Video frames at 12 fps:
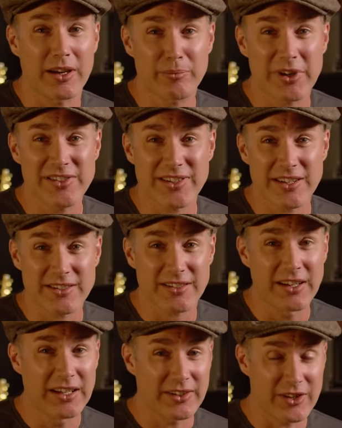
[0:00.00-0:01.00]
presets
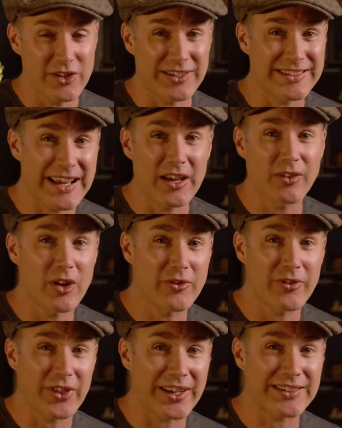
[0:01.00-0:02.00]
that you can download
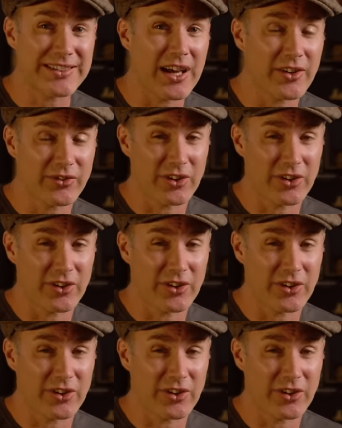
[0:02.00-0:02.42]
for the Katana,